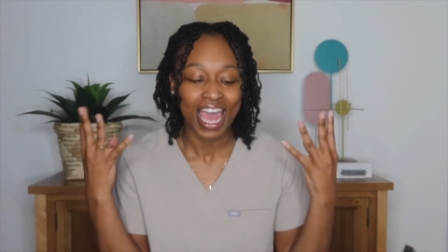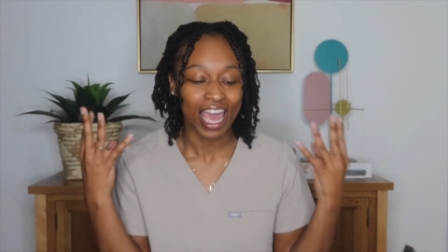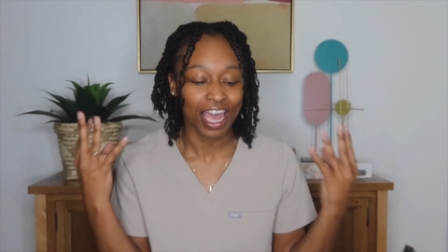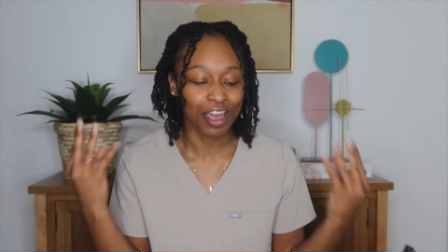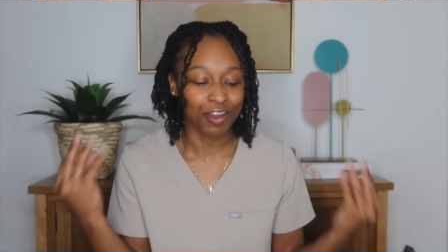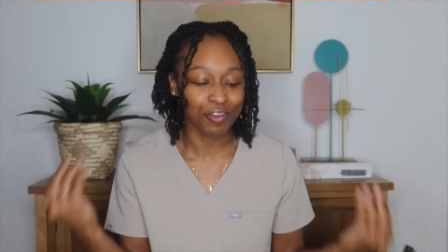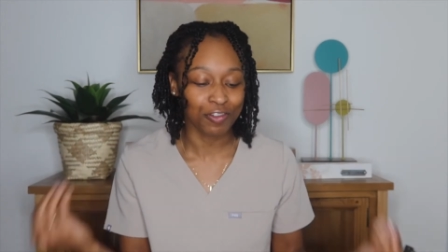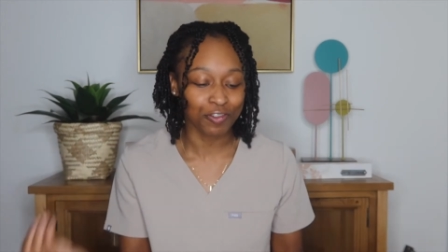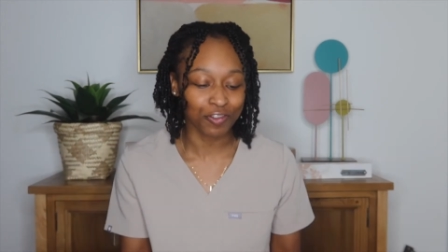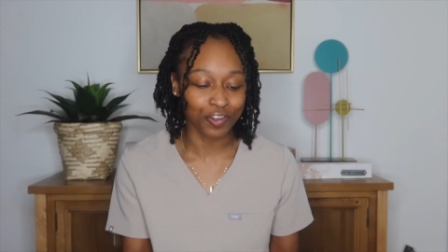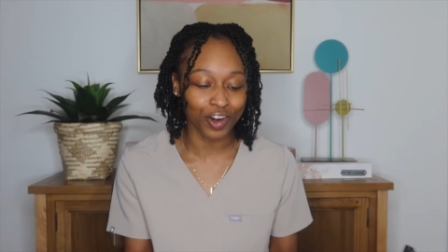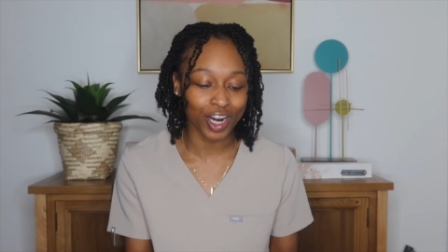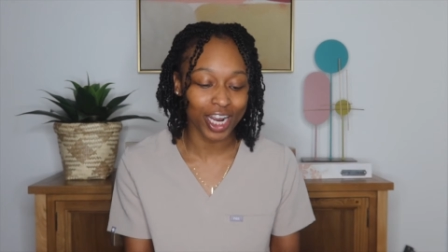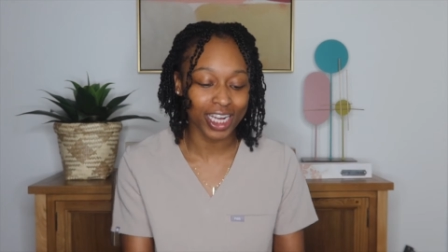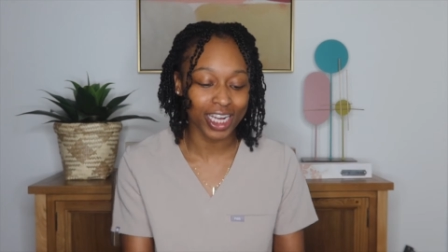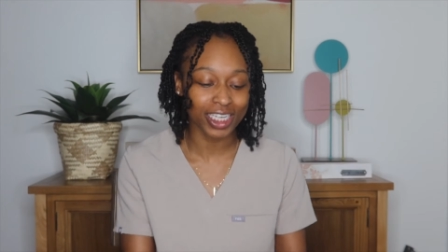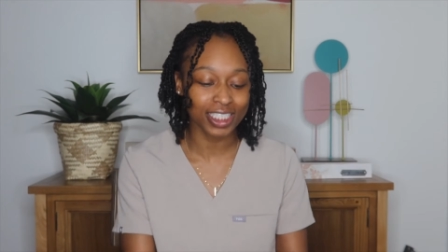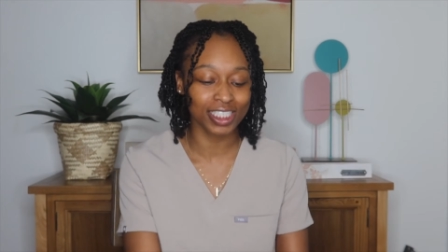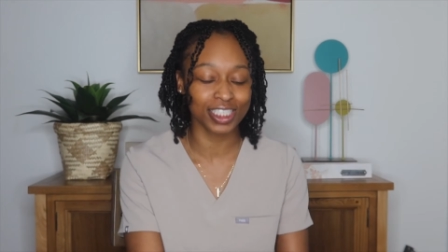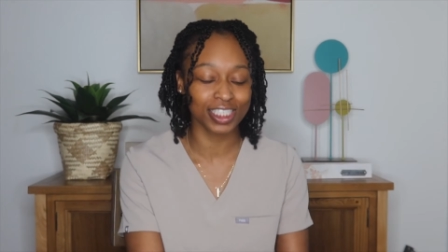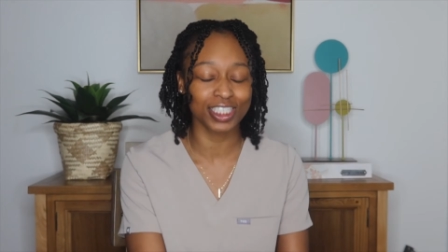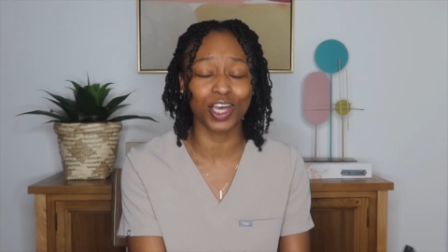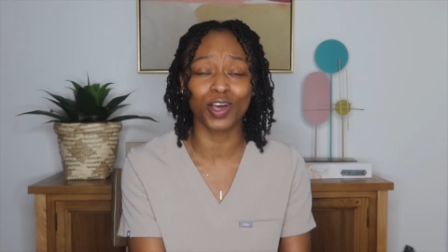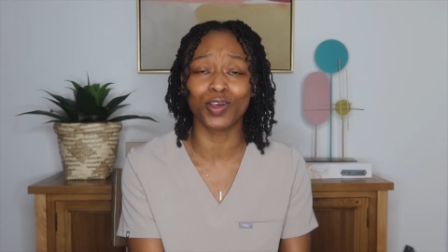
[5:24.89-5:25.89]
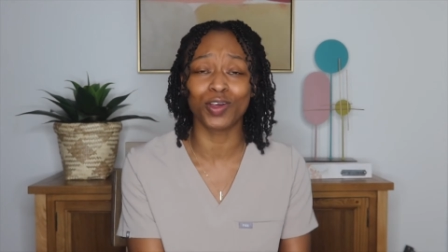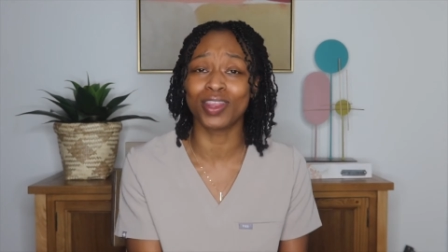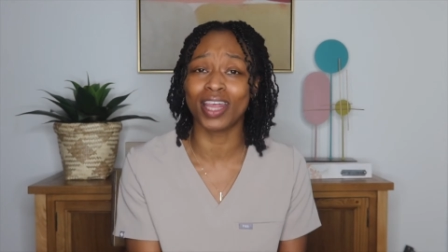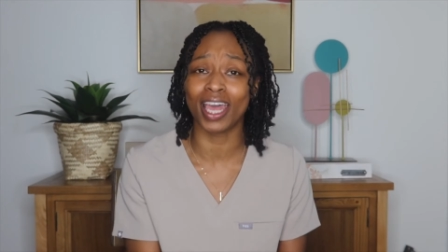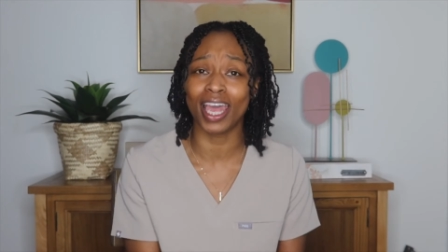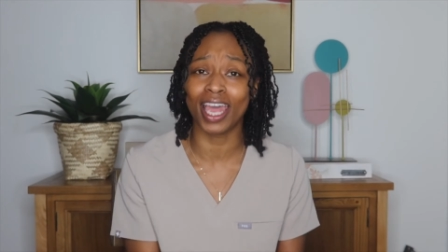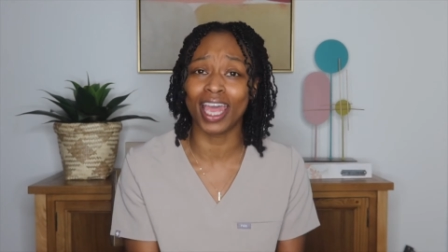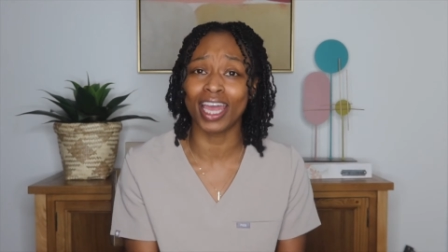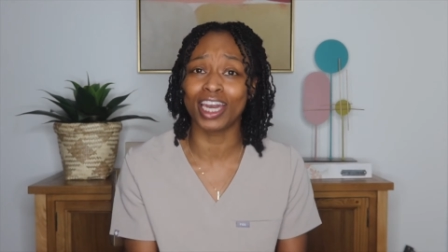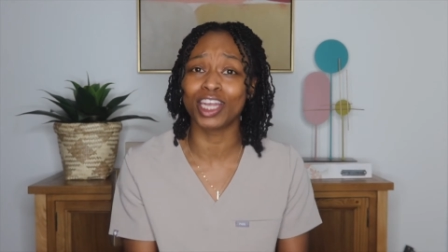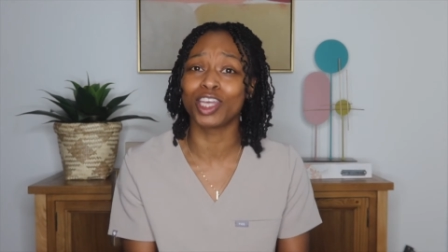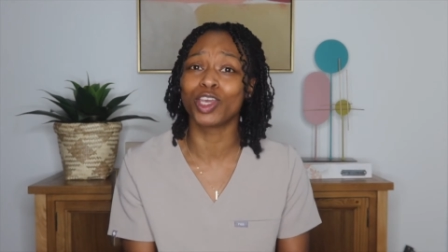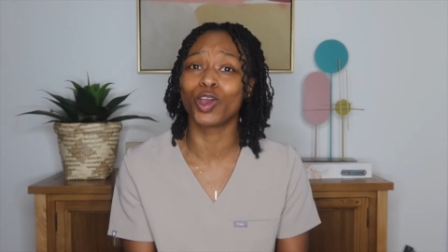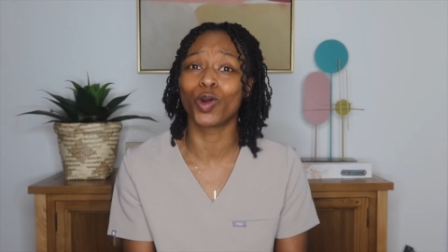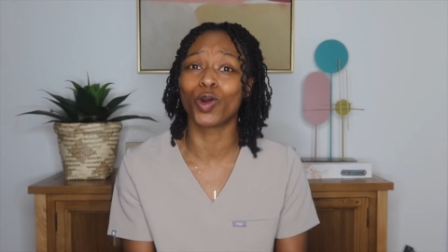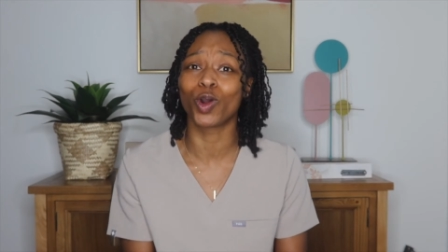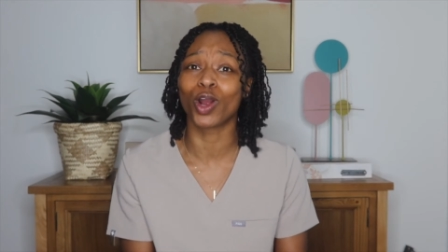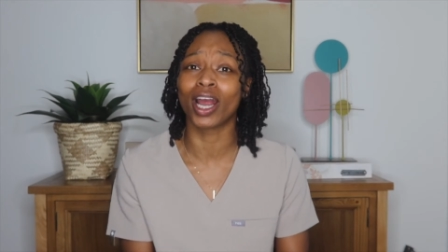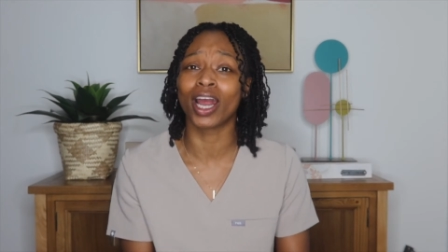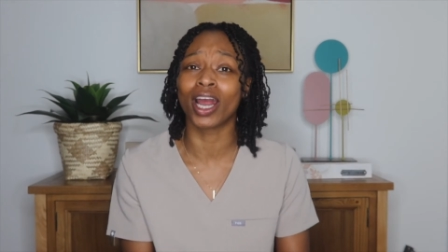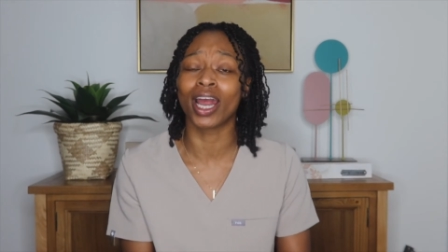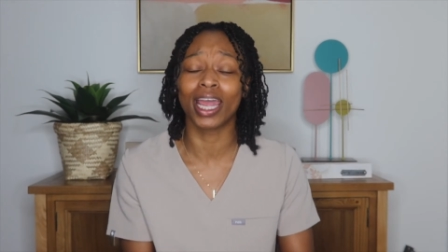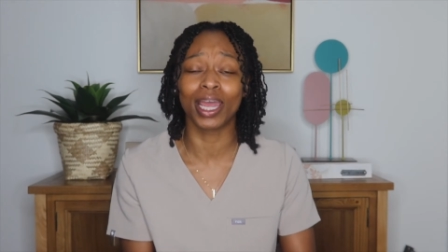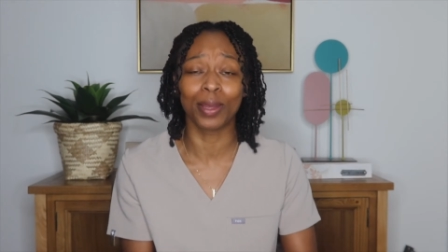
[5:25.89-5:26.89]
and fresh so that
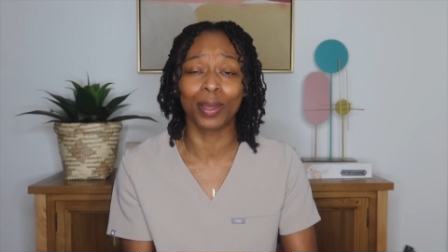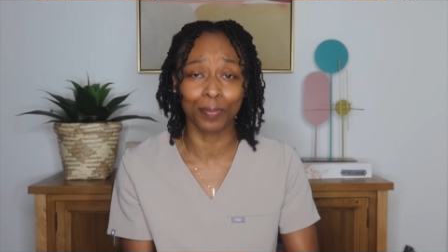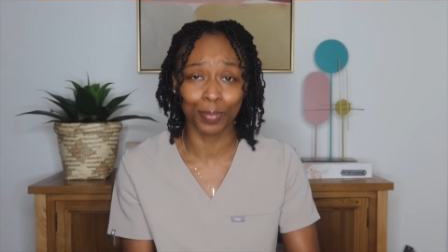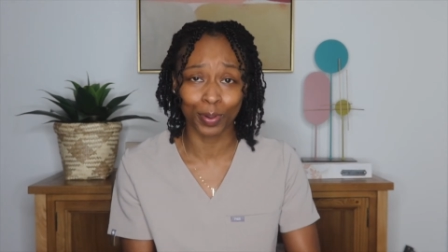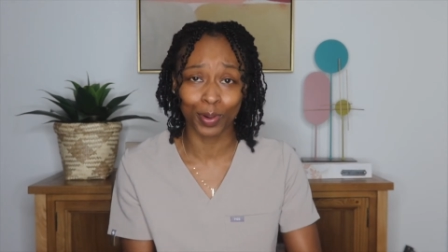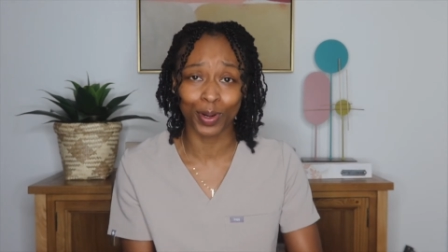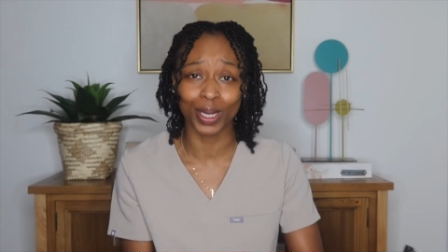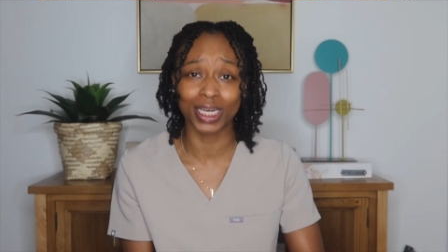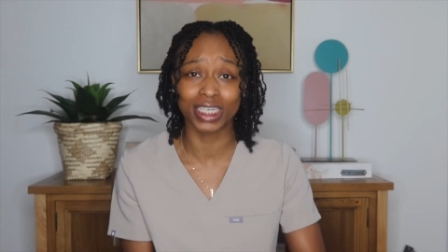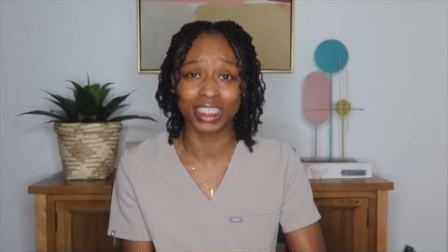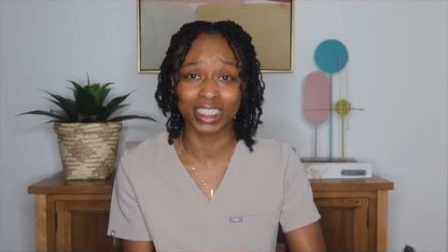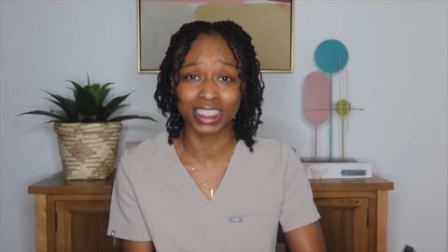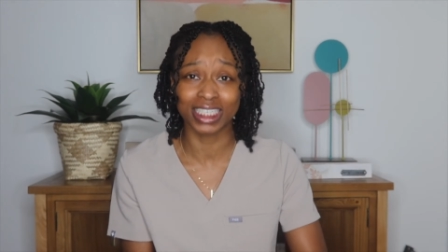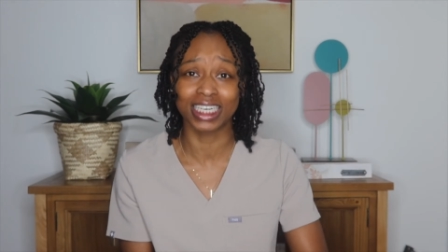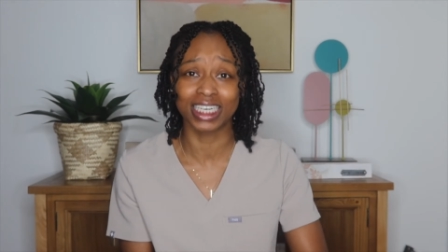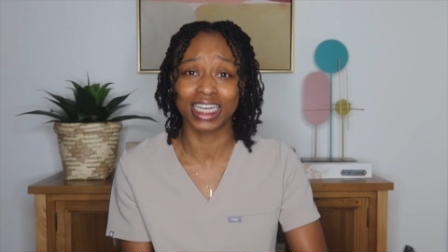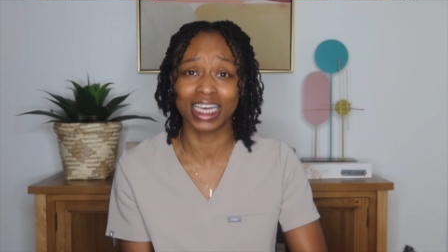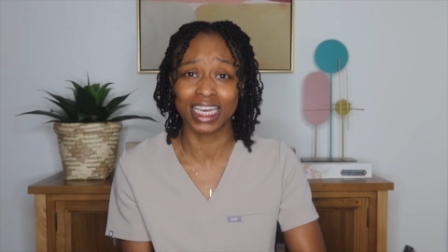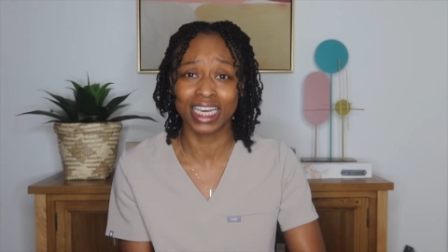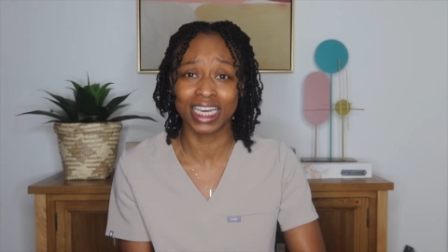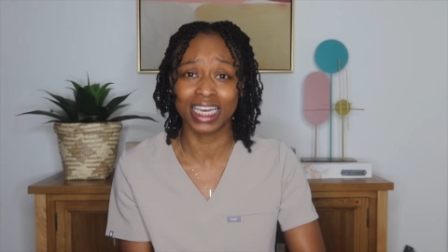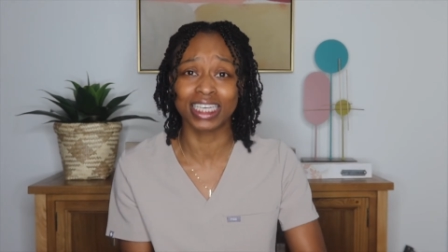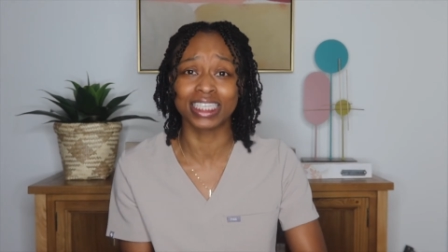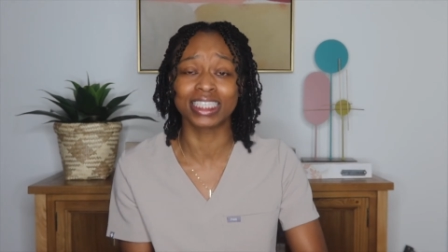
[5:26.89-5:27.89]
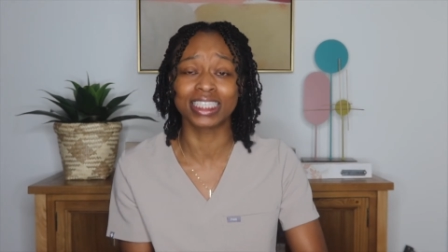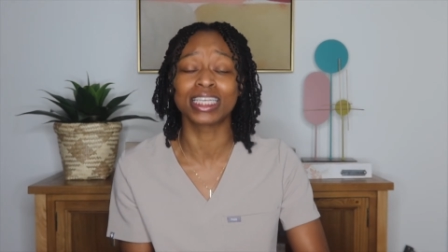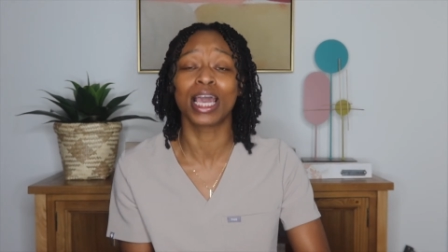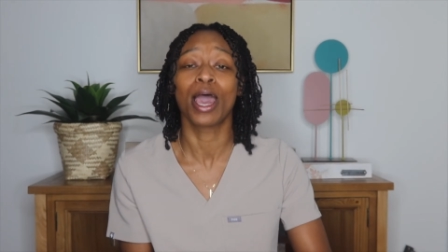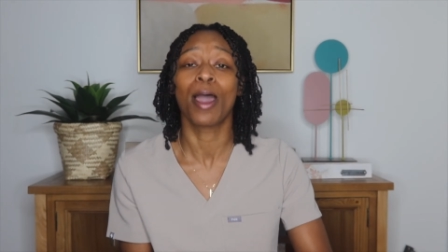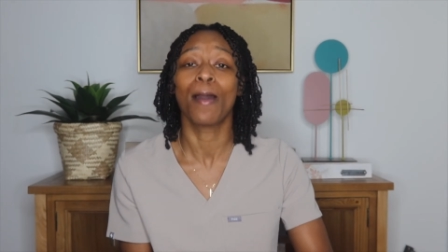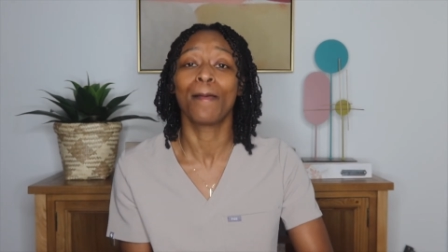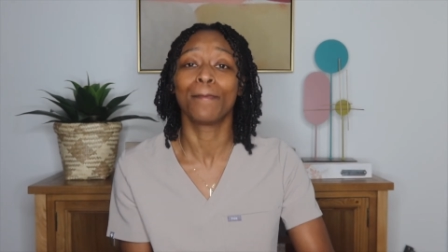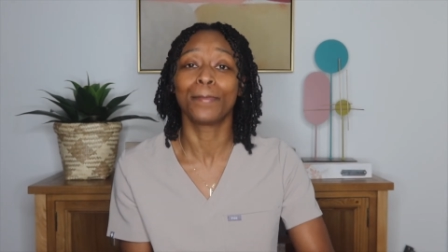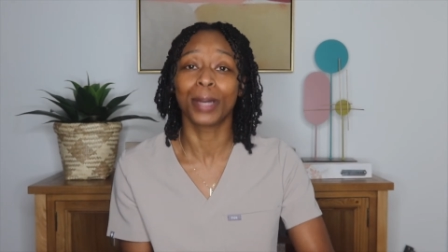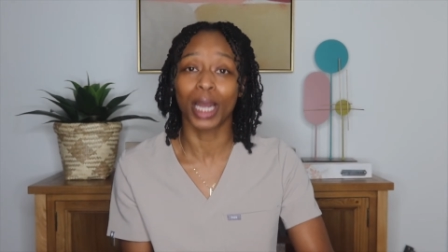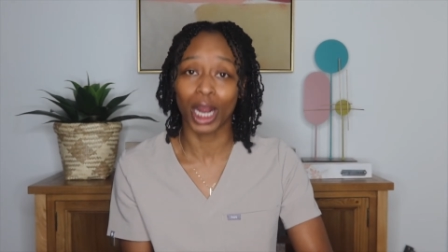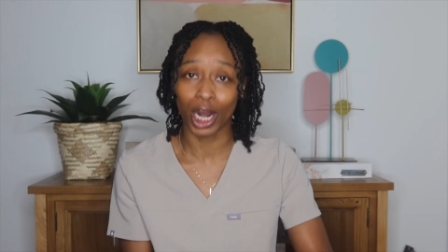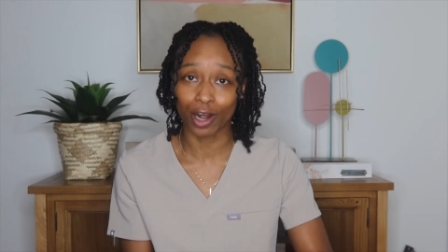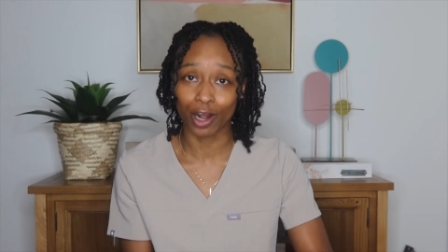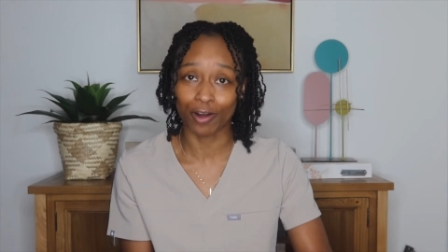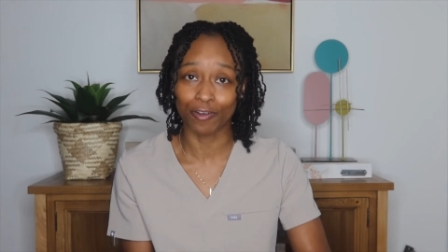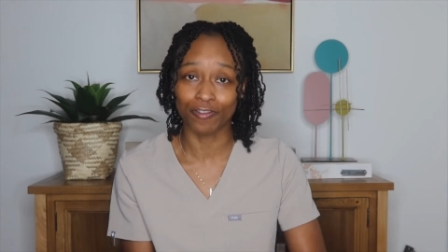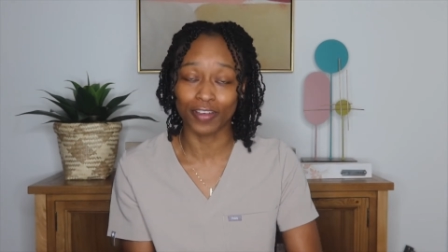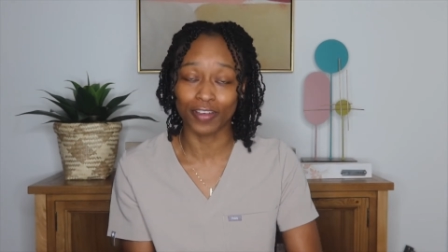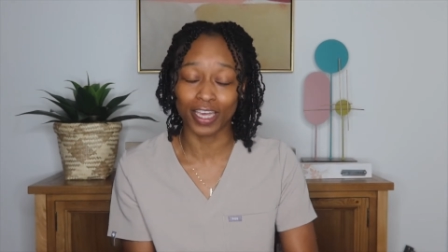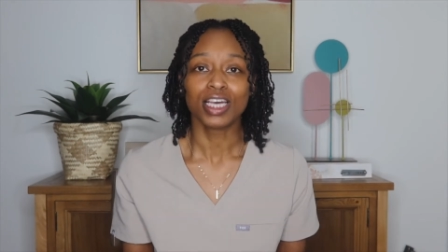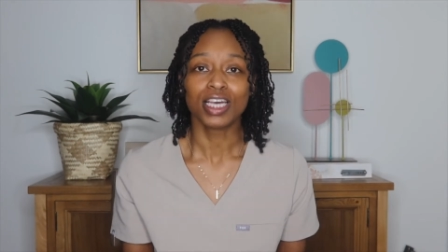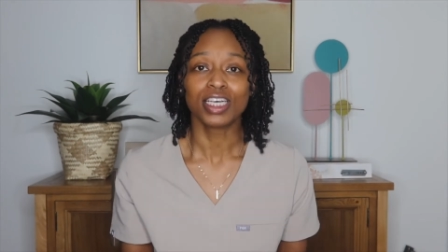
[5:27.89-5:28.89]
your impression is
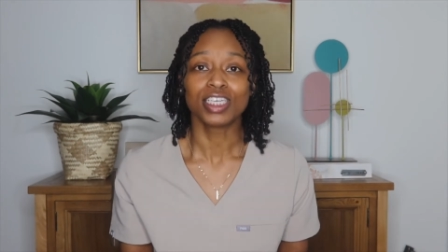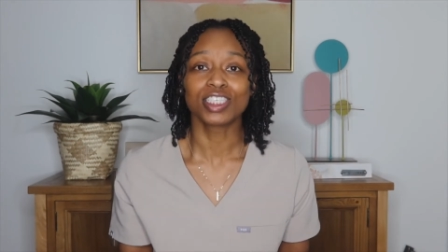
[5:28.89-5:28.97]
perfect.